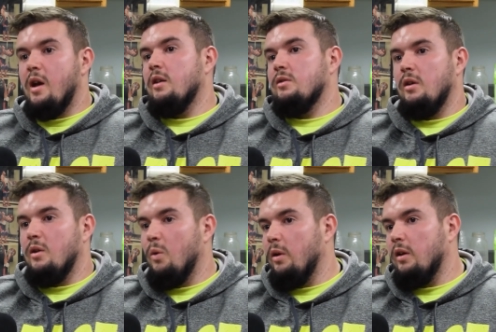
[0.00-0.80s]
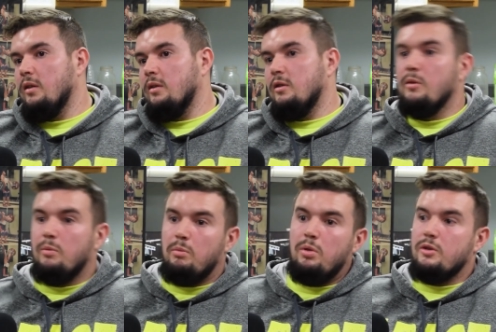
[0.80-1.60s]
actually going to
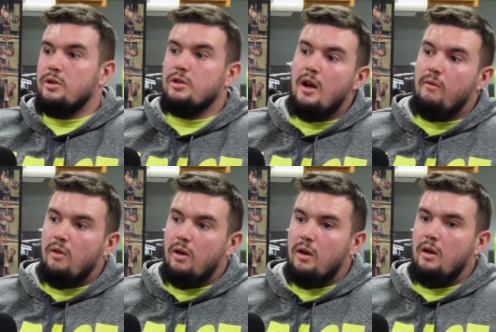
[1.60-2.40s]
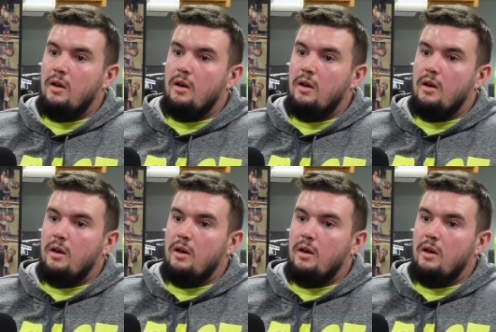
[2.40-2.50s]
push a shot far.